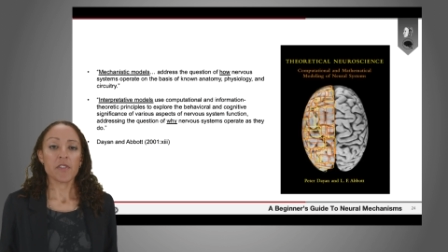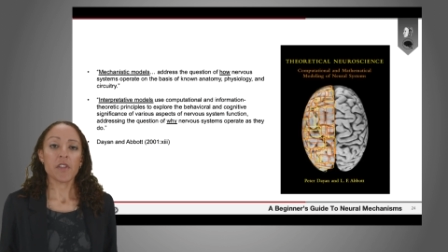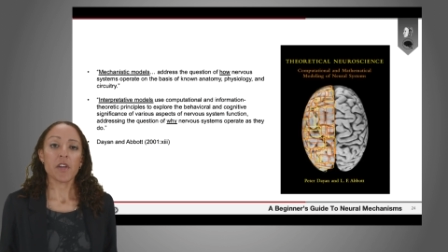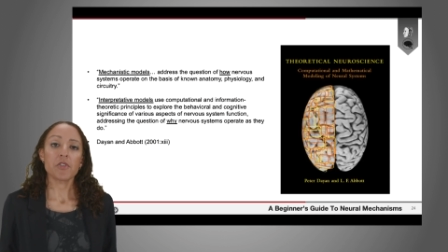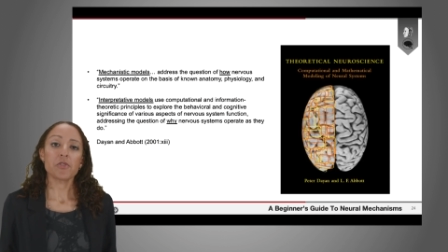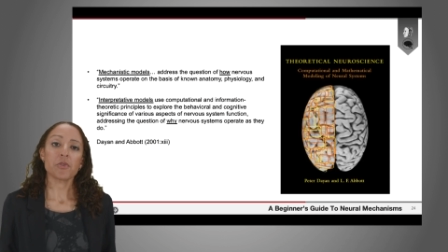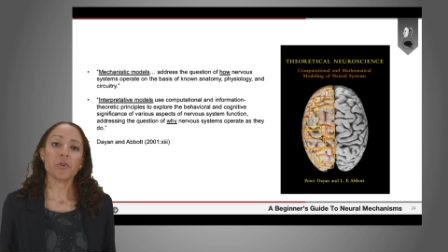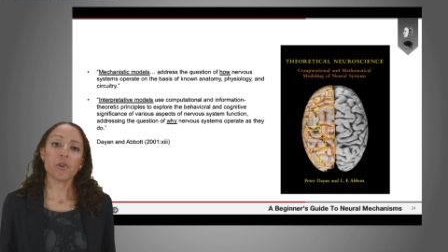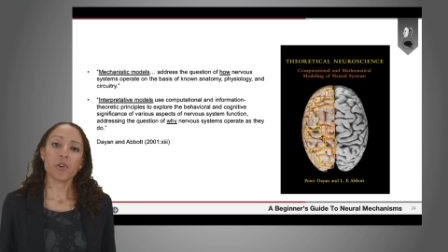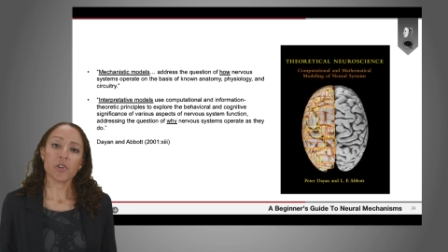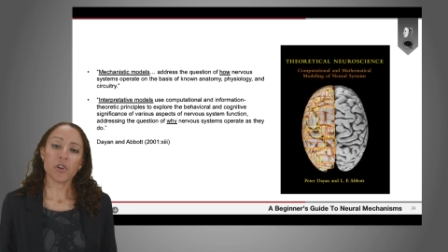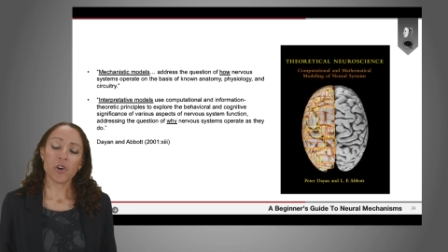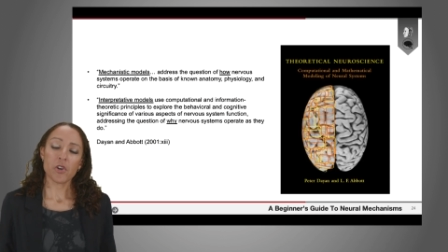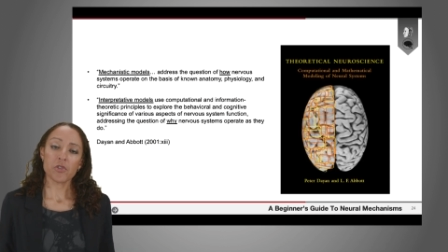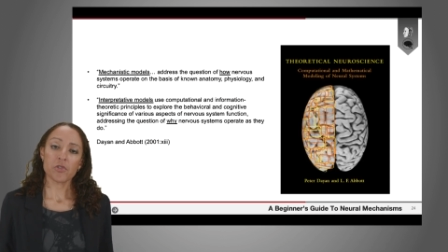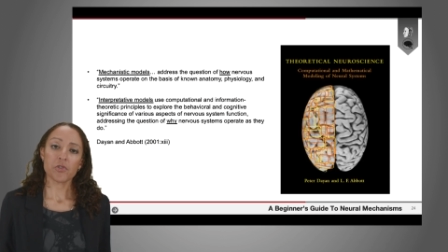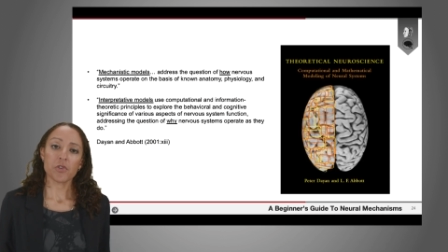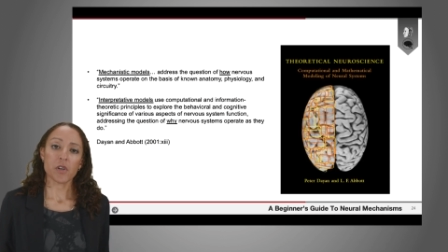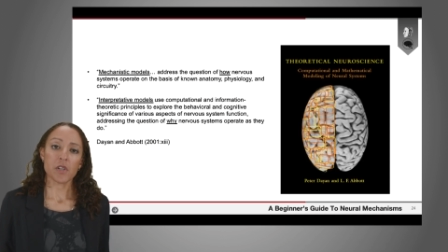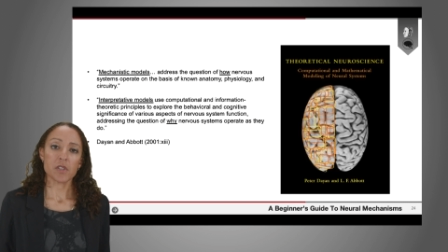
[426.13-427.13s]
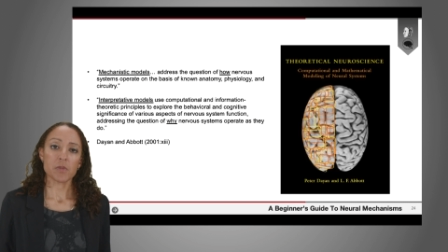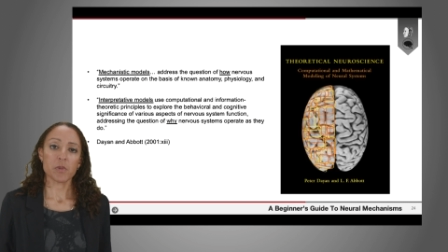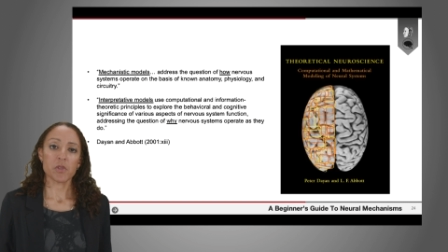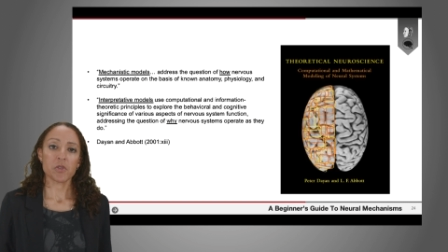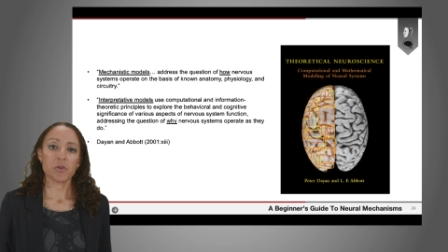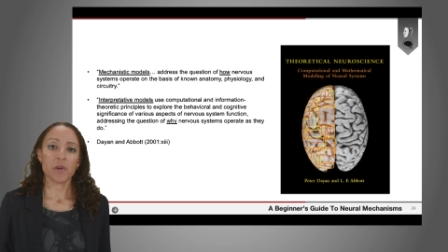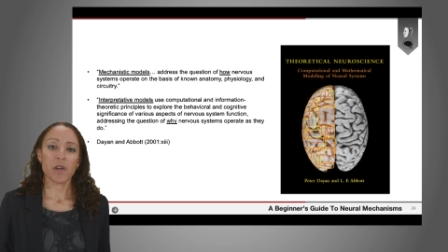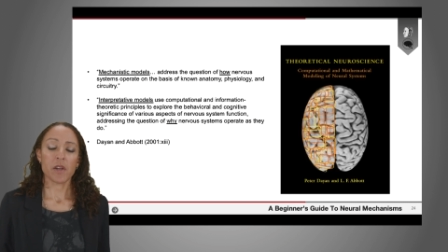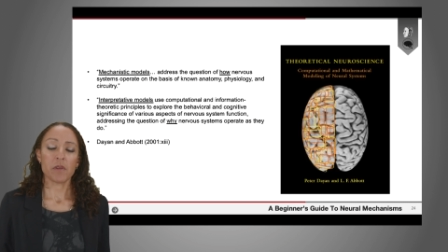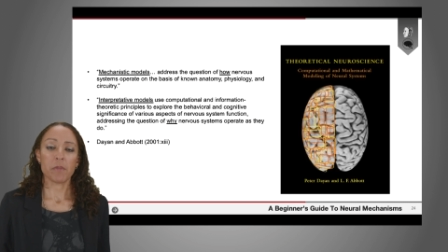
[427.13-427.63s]
And they draw a contrast
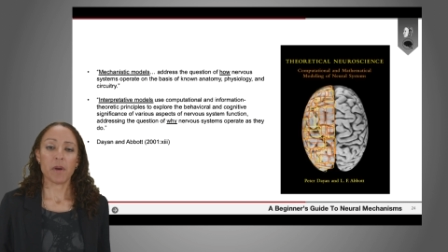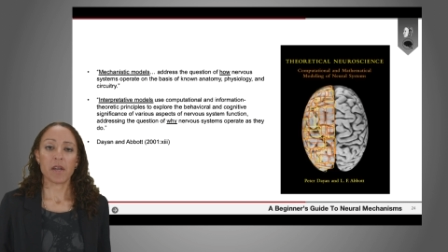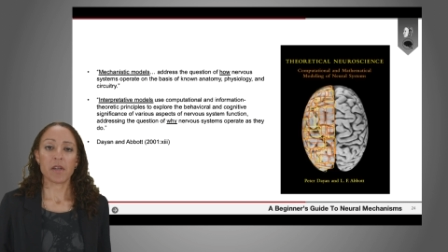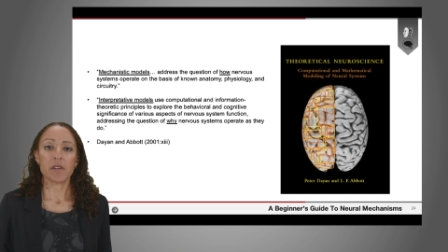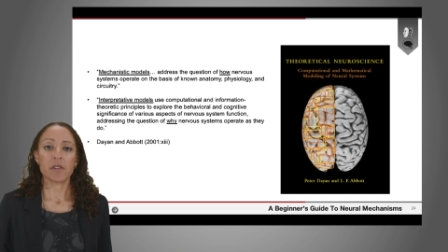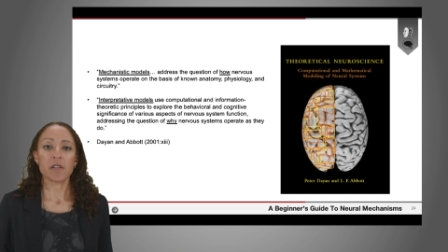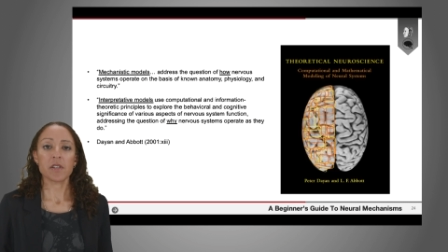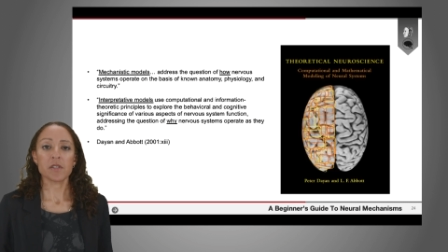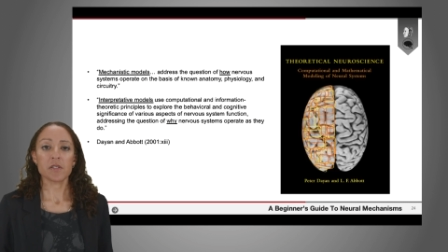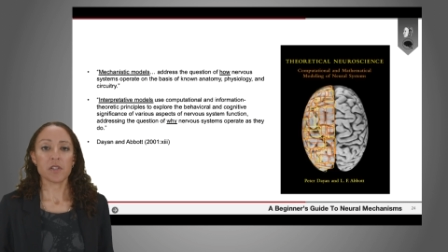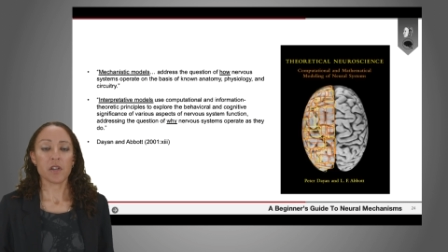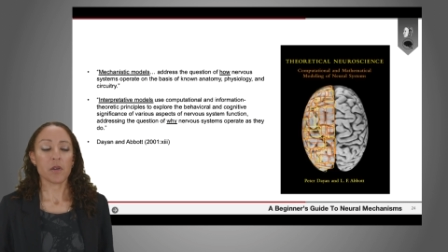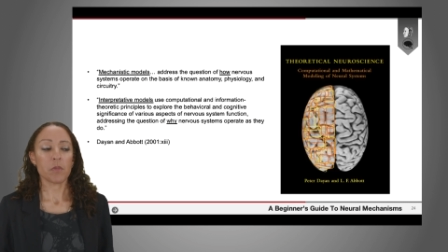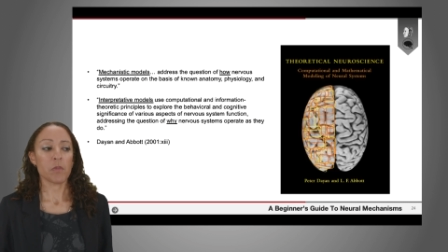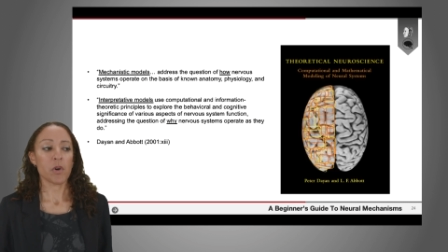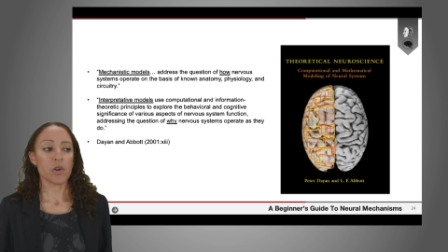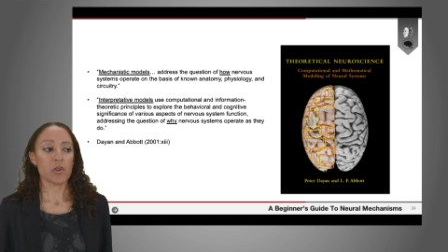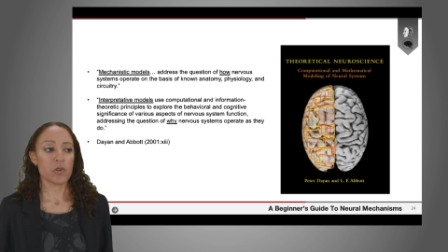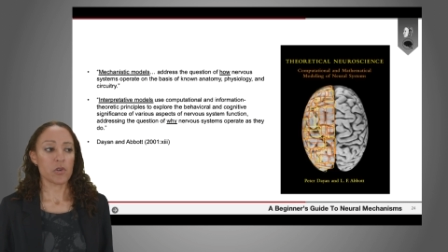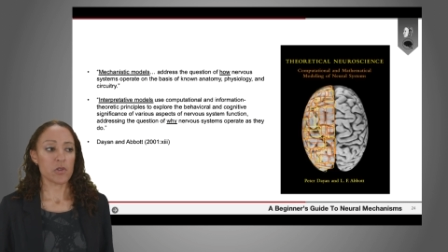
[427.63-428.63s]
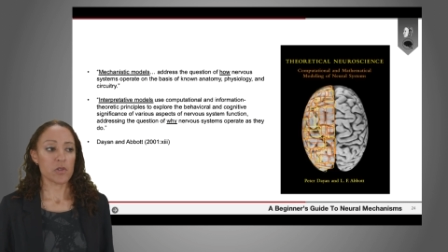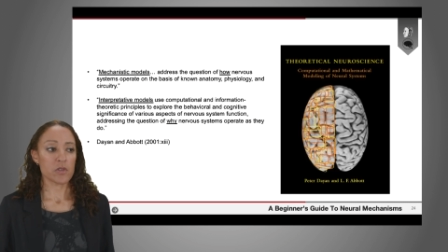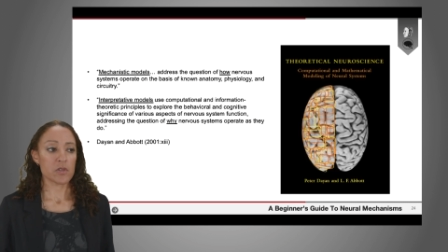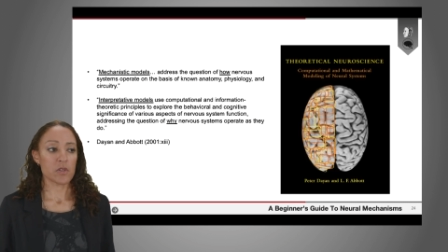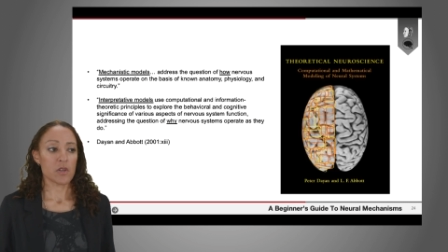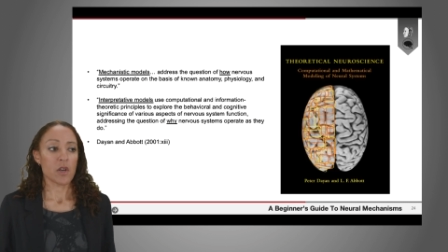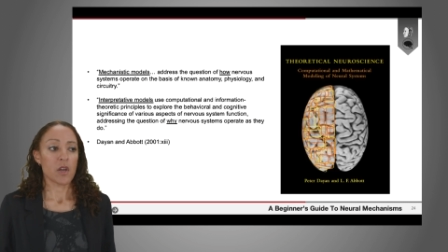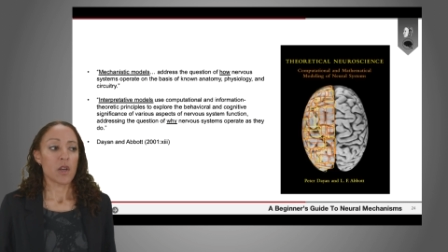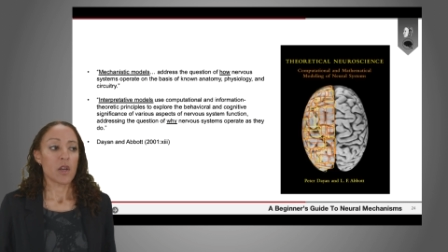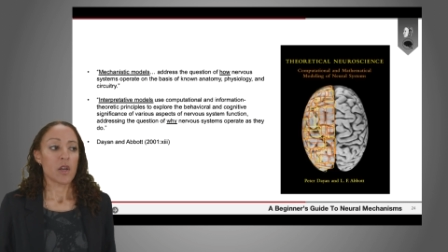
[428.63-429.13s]
between mechanistic
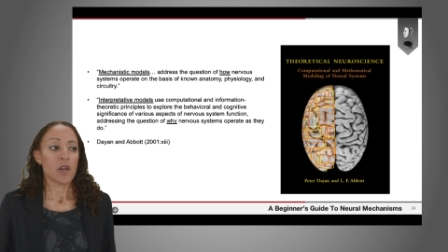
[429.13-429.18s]
models,